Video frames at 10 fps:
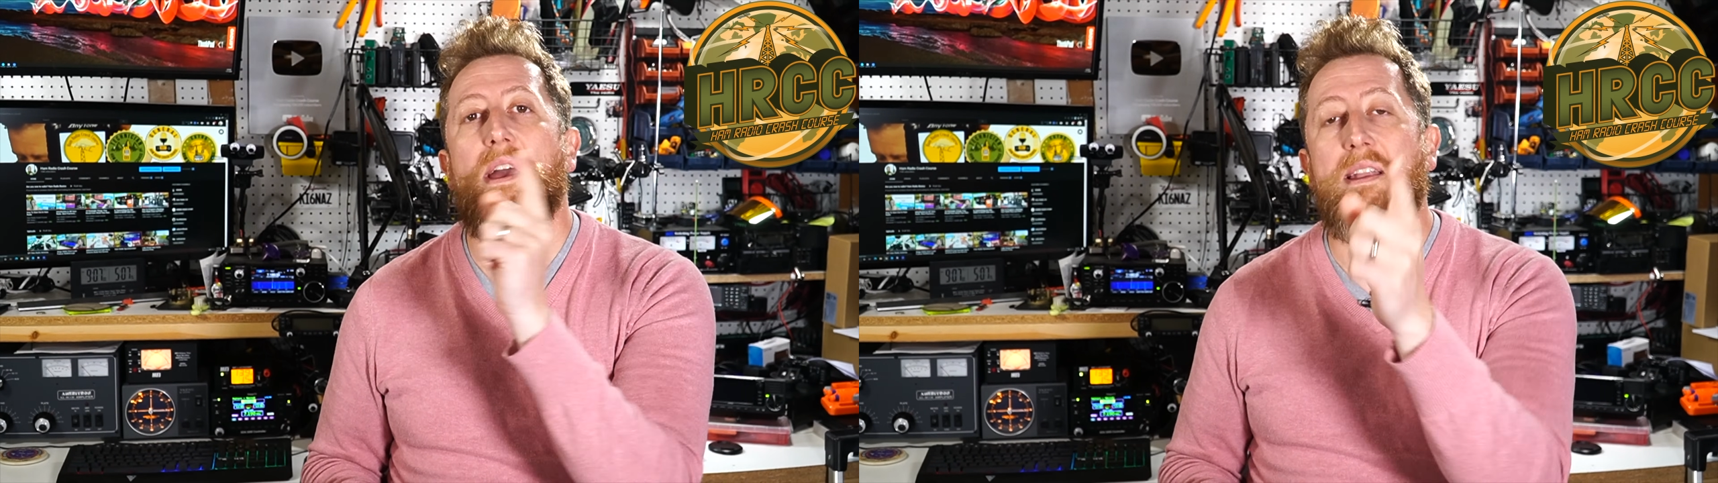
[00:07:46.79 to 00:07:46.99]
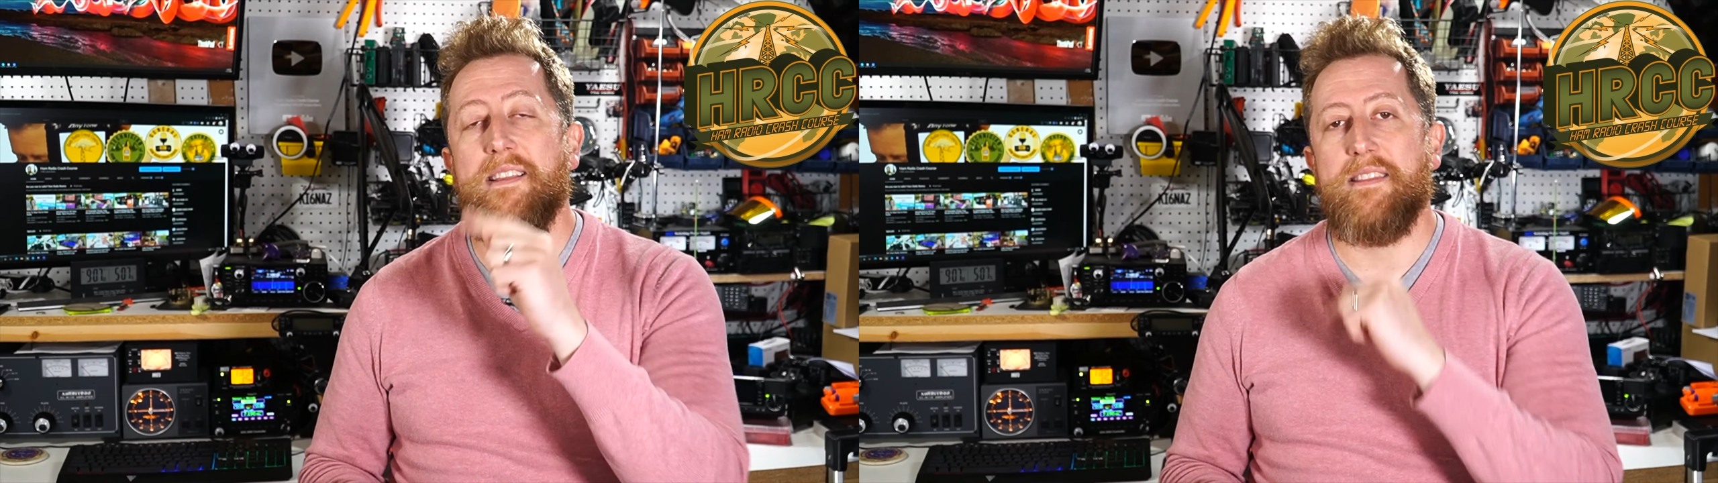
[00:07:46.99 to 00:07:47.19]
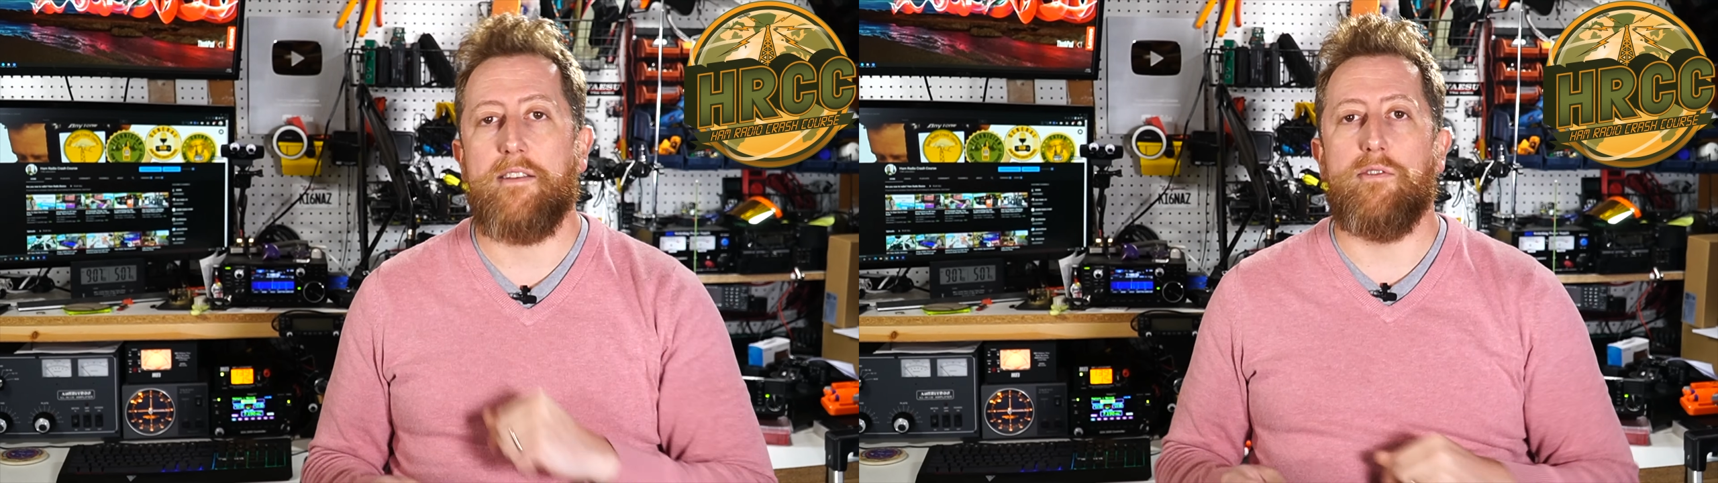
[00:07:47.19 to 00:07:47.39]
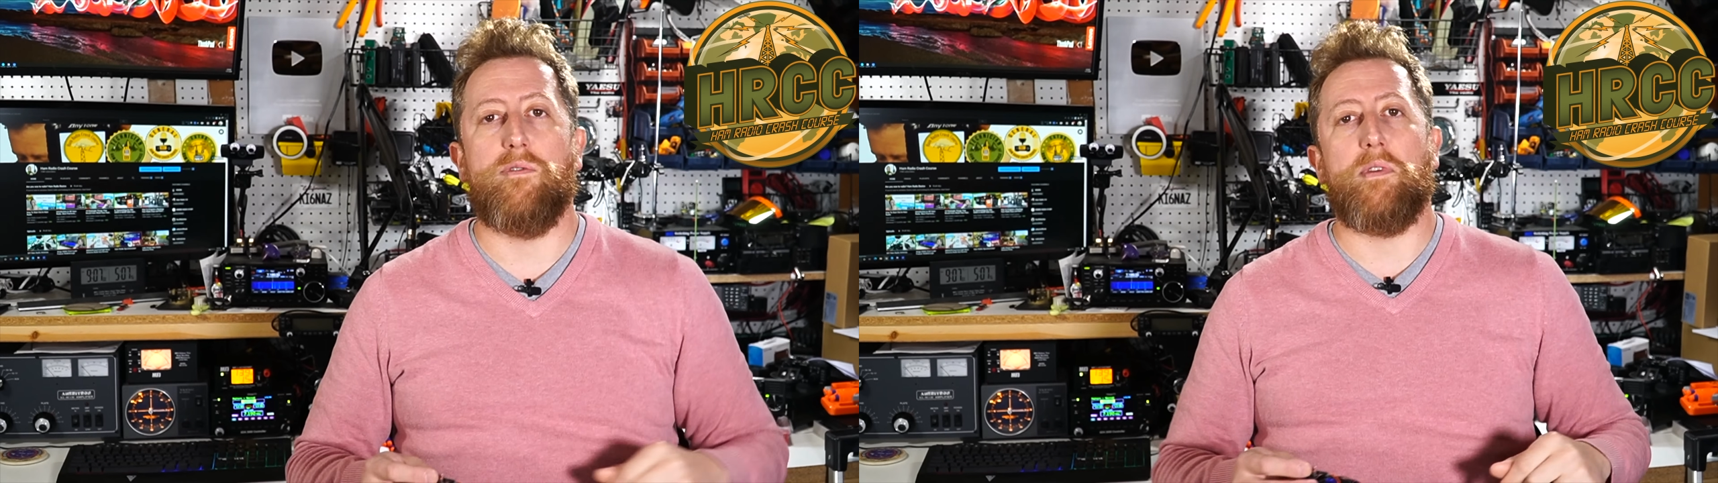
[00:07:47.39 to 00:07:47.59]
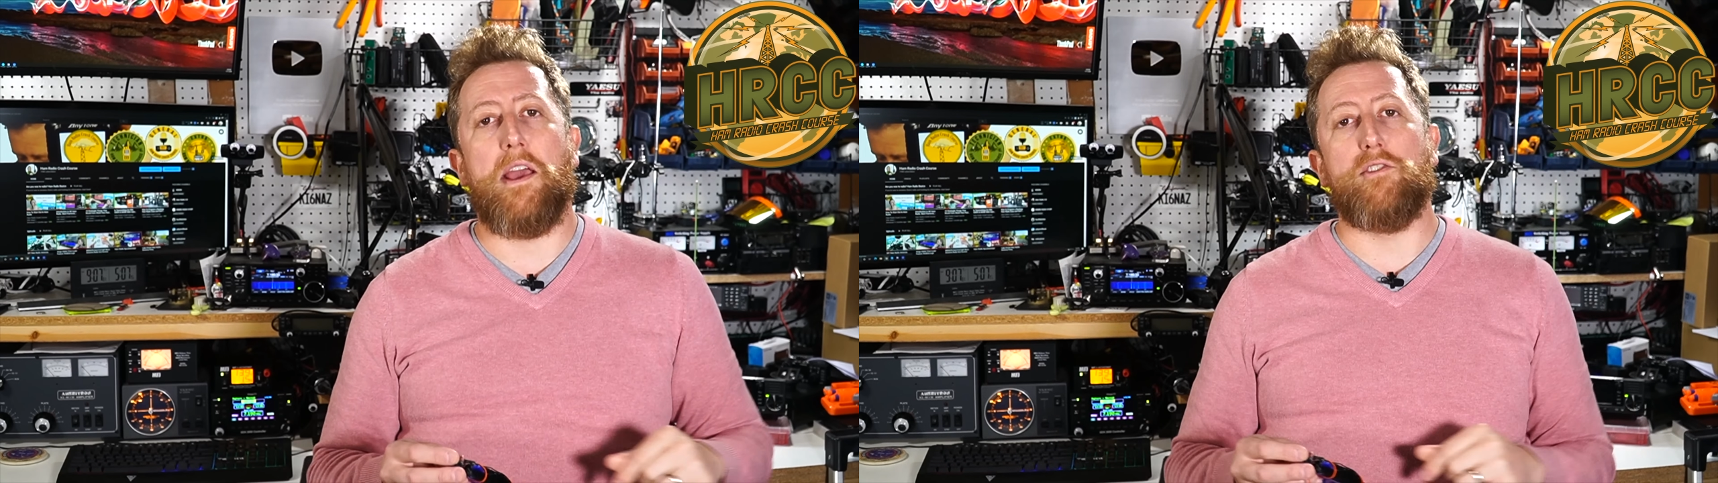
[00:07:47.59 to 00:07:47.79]
and hit that
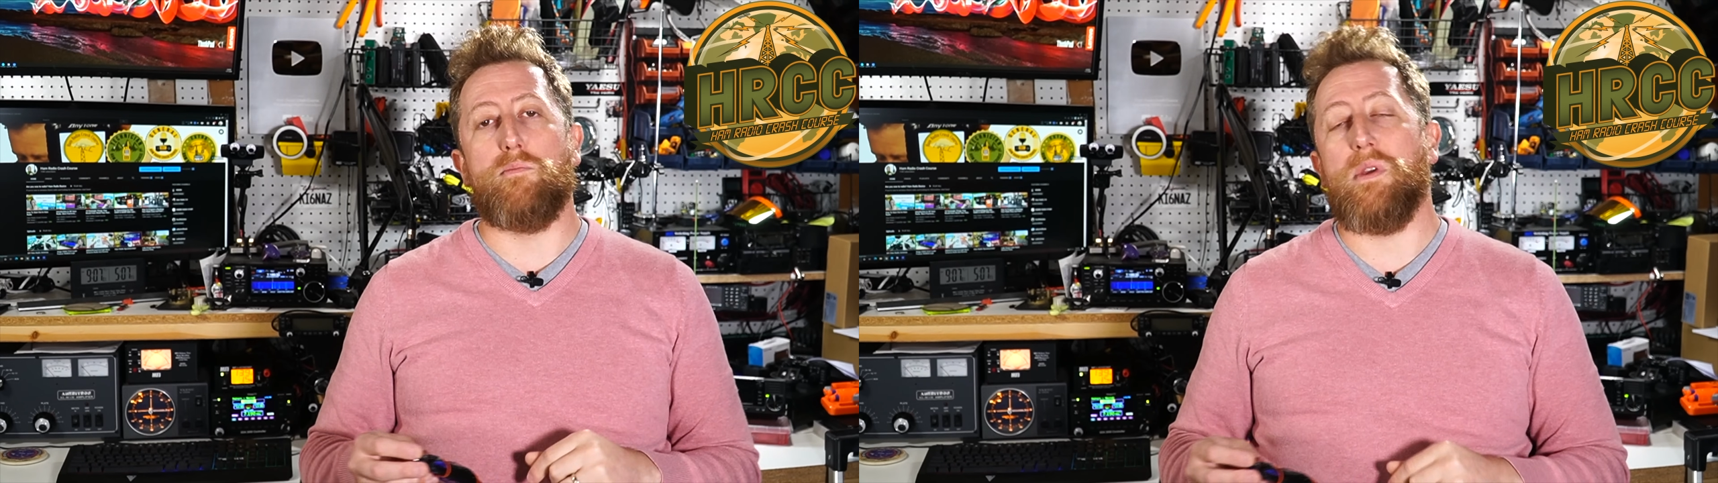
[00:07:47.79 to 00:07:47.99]
notification